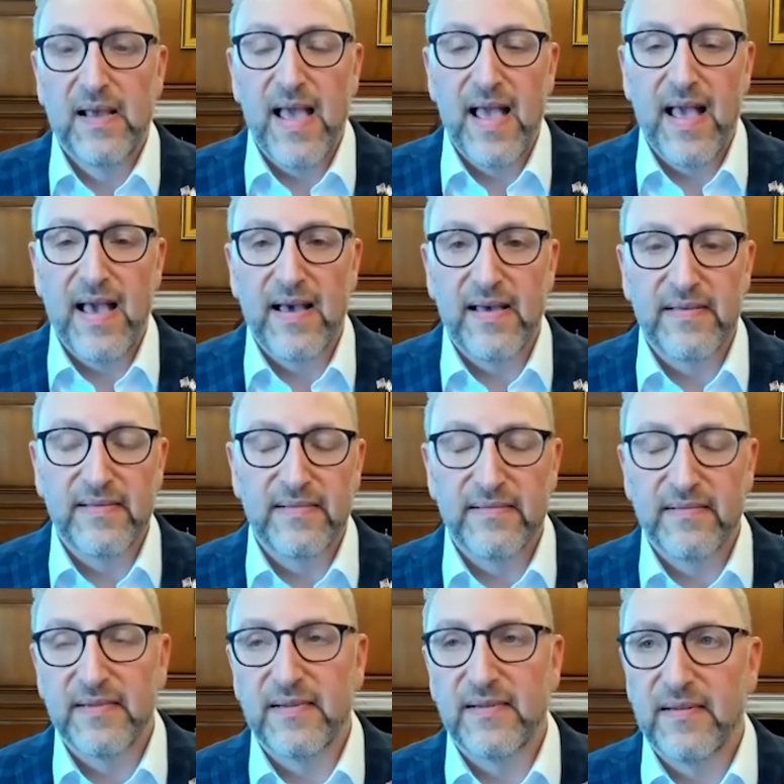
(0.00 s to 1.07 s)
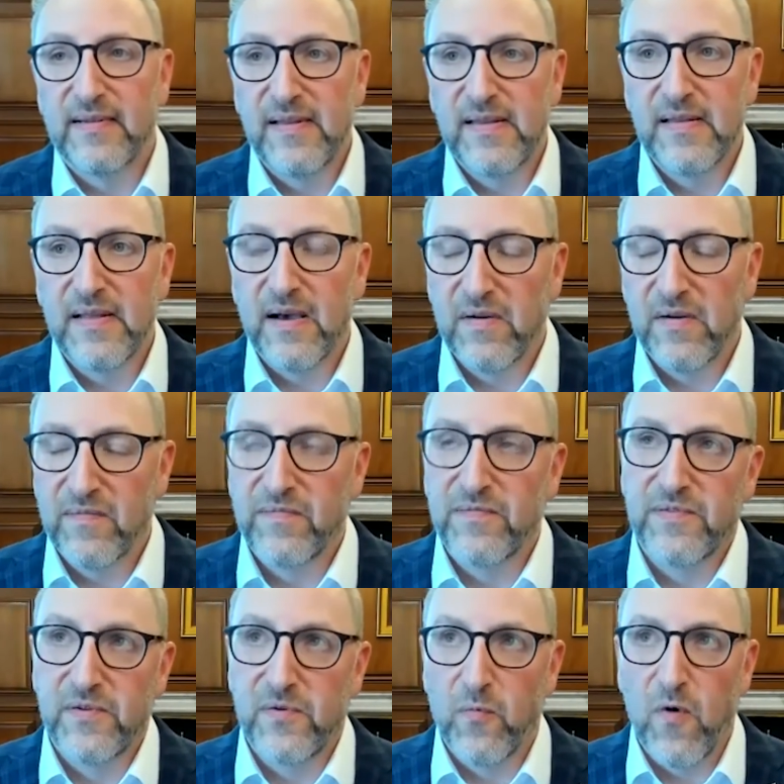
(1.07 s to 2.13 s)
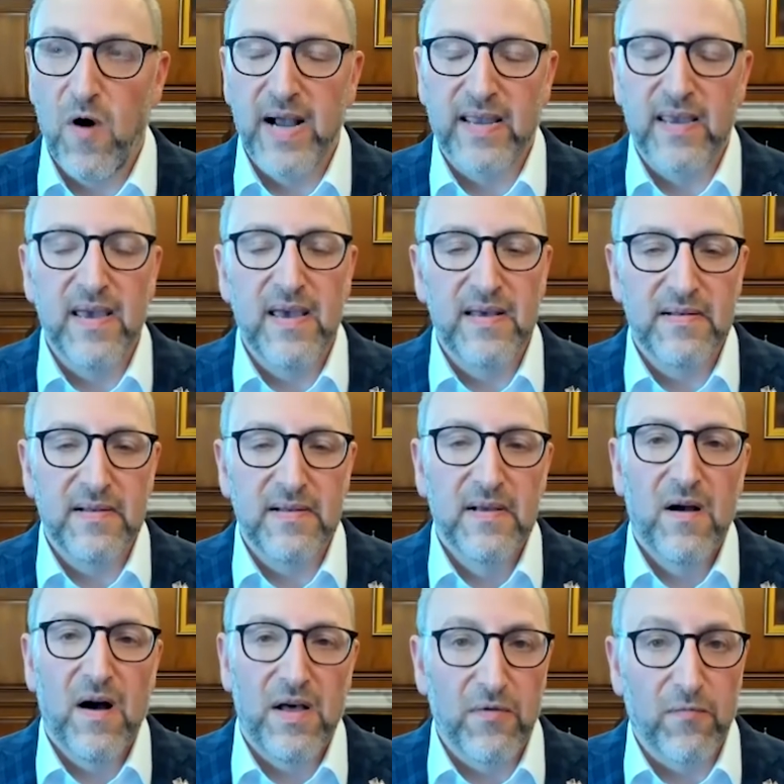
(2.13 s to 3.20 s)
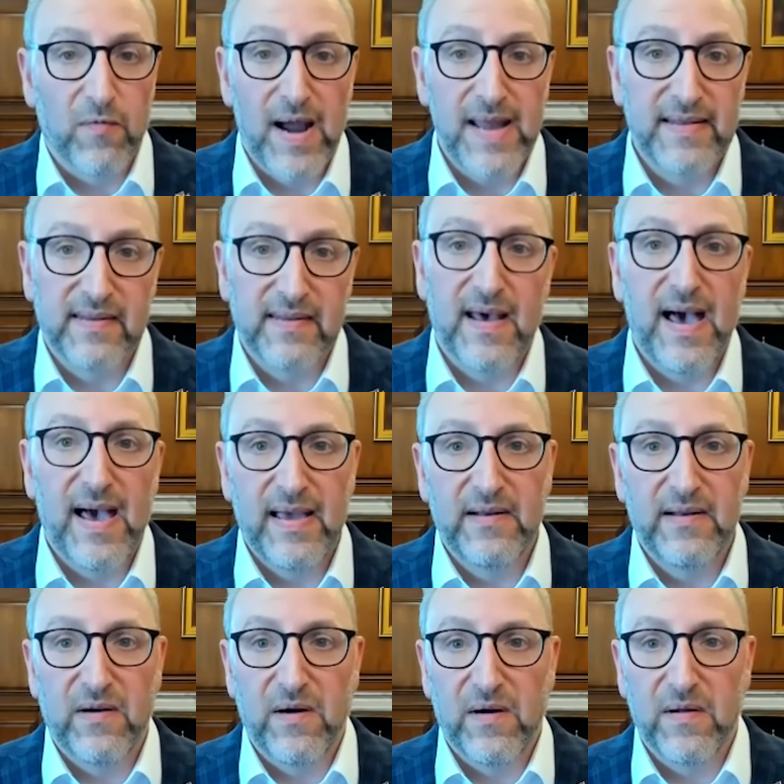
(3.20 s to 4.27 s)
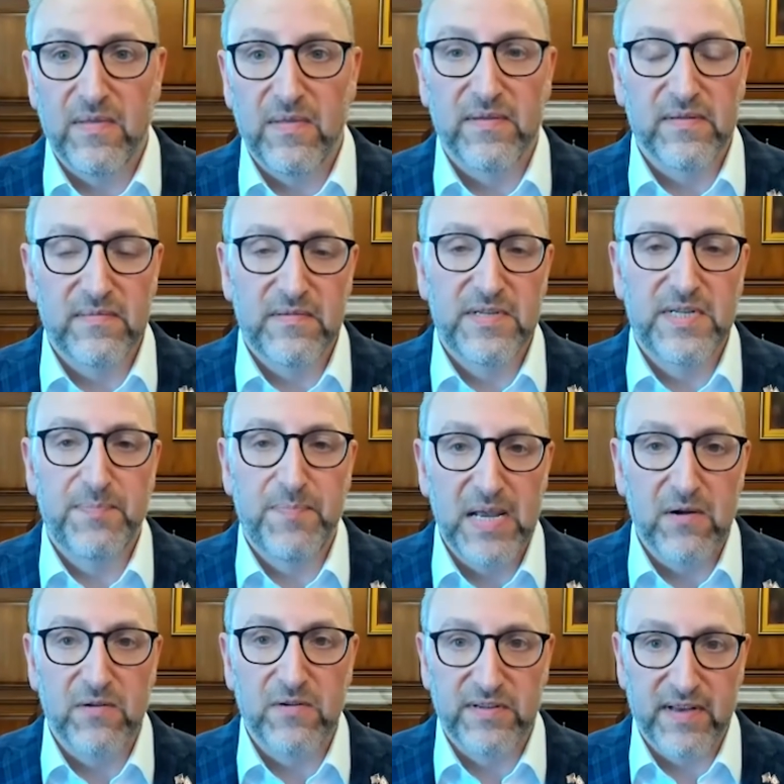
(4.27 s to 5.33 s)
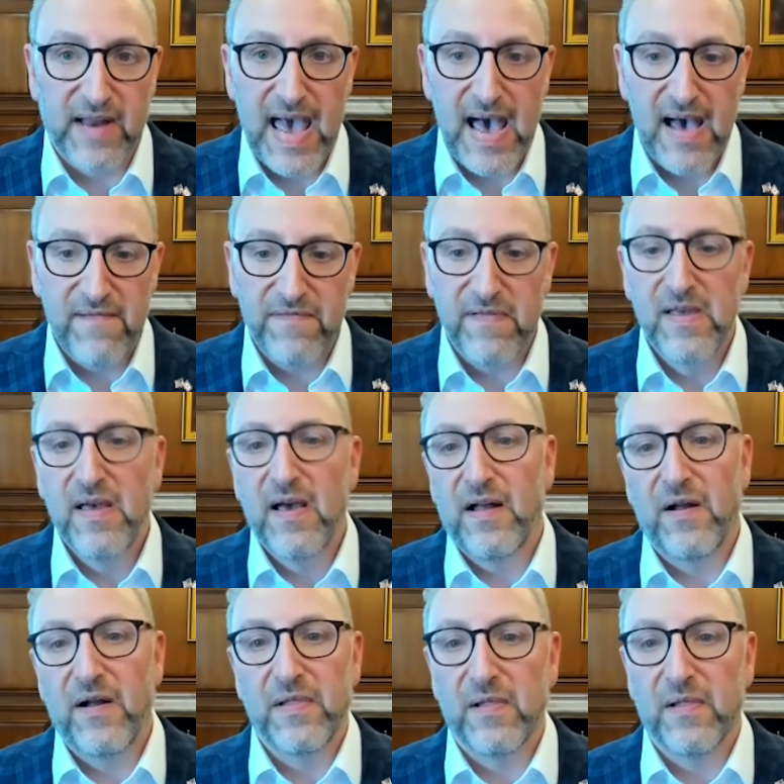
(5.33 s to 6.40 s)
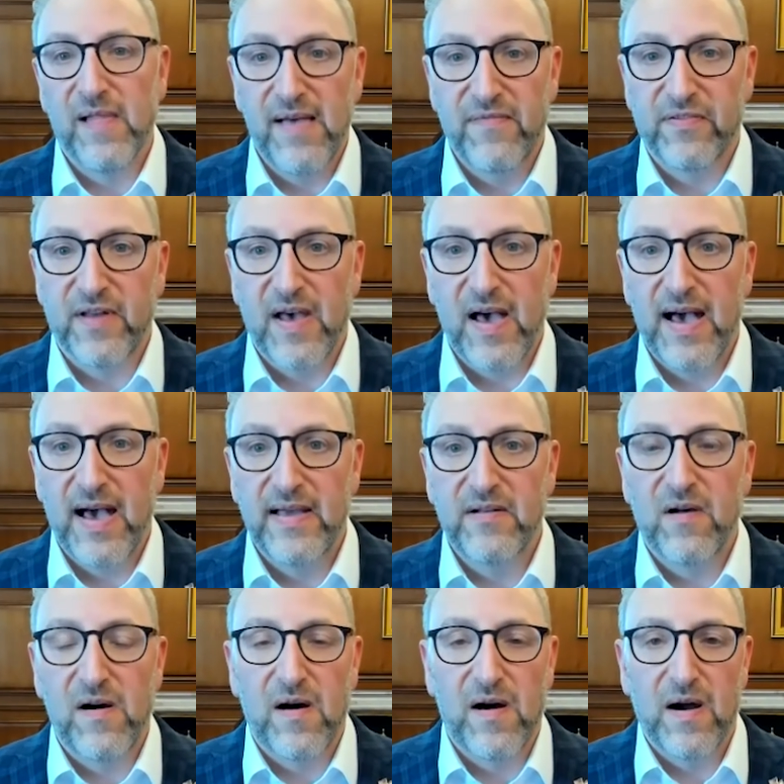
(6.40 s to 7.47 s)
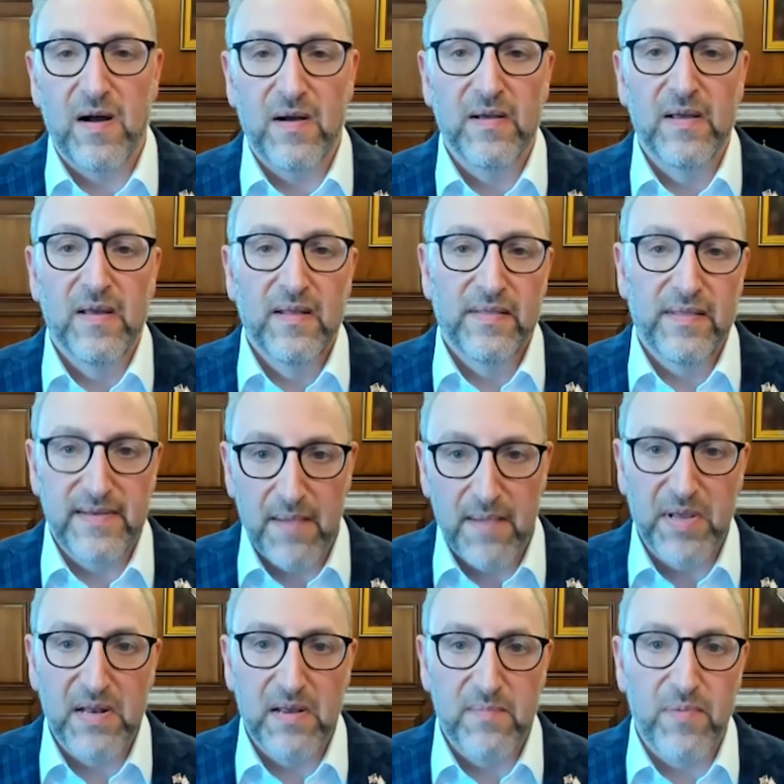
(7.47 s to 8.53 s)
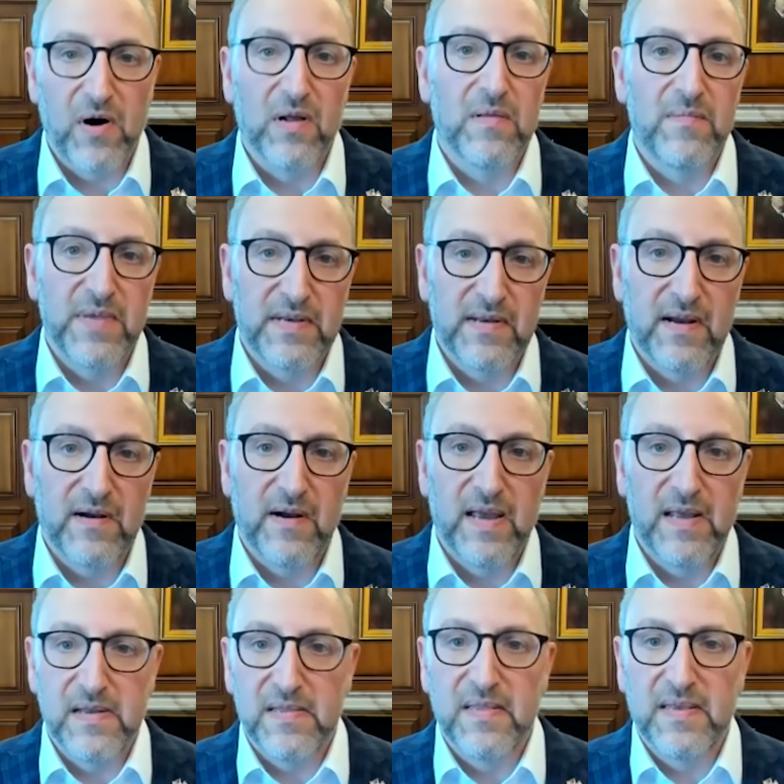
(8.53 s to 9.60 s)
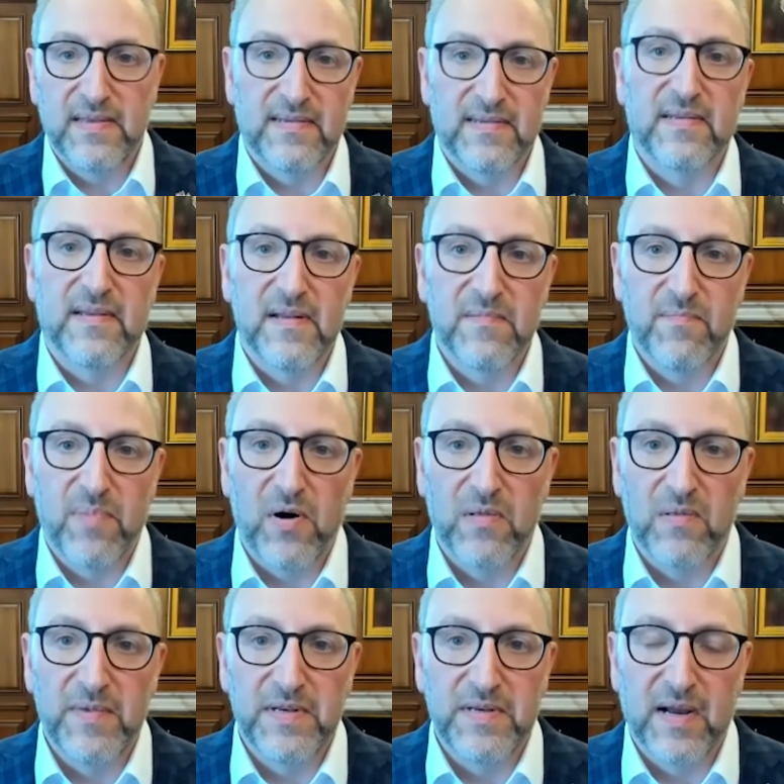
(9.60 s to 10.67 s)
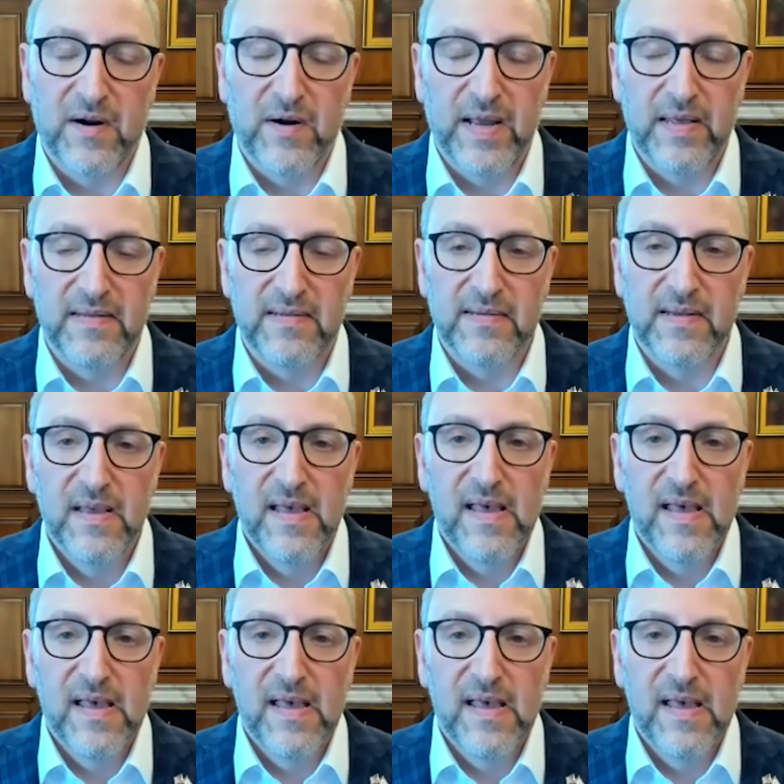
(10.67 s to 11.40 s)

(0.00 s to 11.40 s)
And if you walk in, on the right side are the Speaker's staff, and on the left side are the deputy parliamentarian and the assistant parliamentarians.